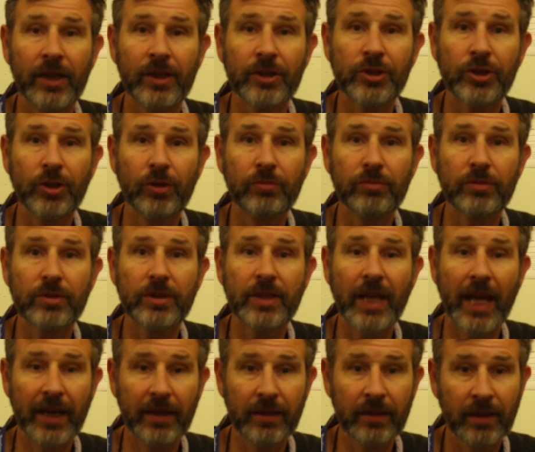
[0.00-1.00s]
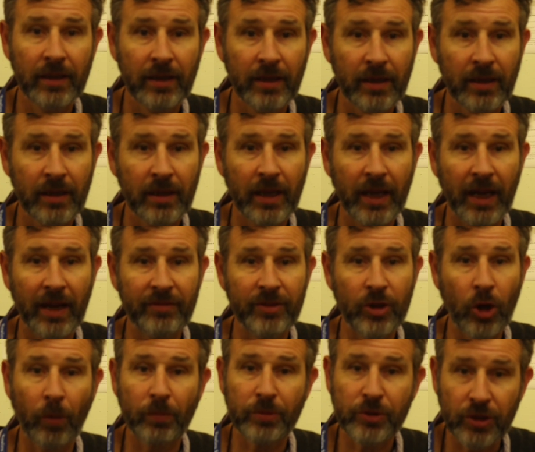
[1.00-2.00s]
Students then have
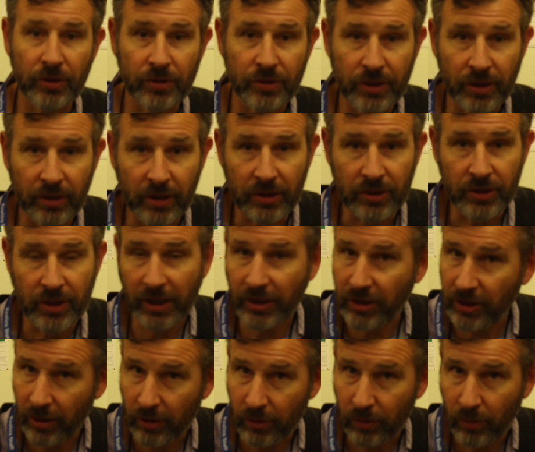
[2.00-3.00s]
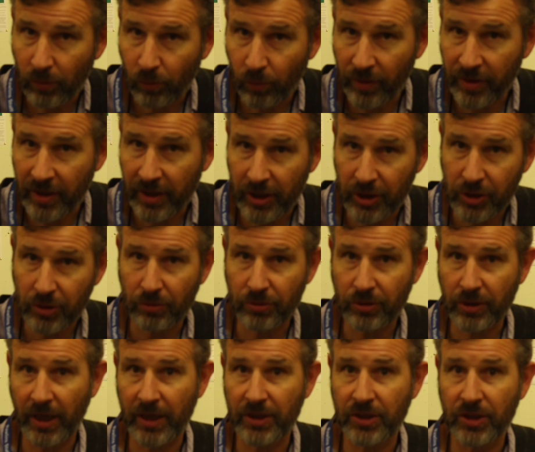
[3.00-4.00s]
the option to continue with the initial
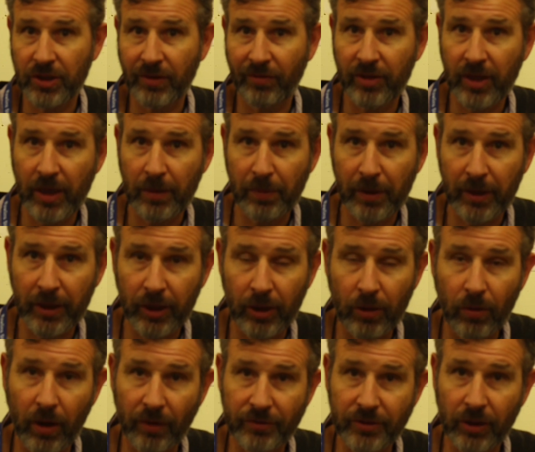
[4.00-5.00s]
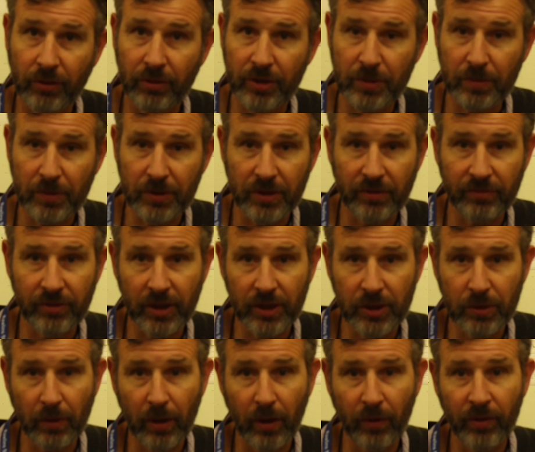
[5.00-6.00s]
stages of the EPQ after Christmas of year
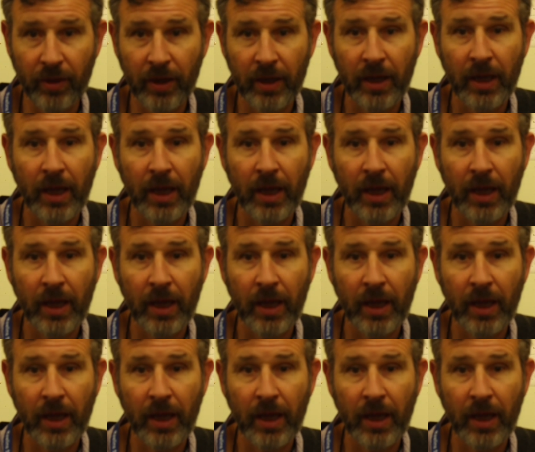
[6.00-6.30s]
12